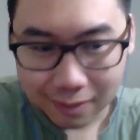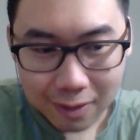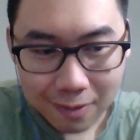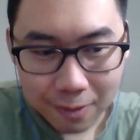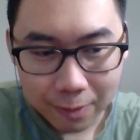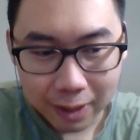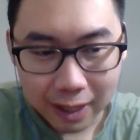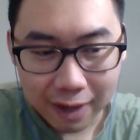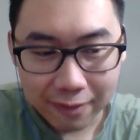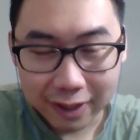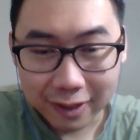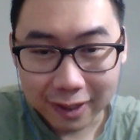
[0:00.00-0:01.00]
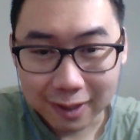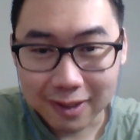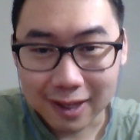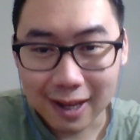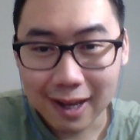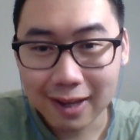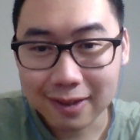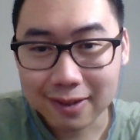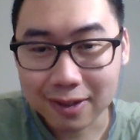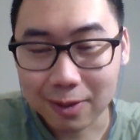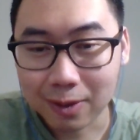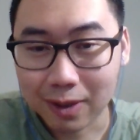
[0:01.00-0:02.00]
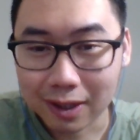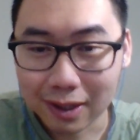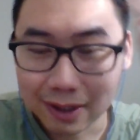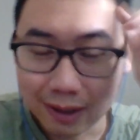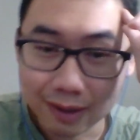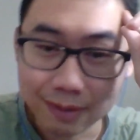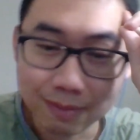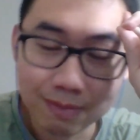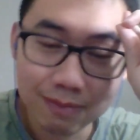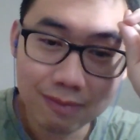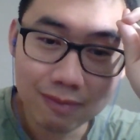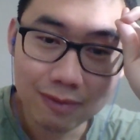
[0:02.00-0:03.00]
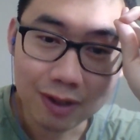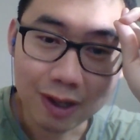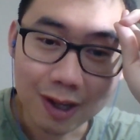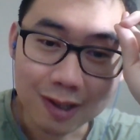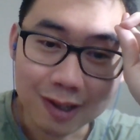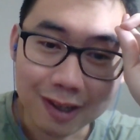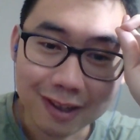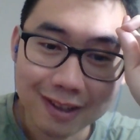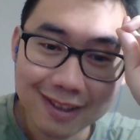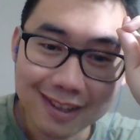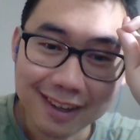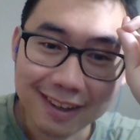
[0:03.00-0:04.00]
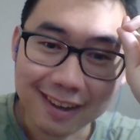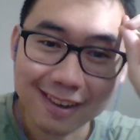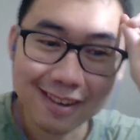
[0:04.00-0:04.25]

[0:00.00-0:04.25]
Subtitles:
really have anything else to add, so see you guys later. Take care.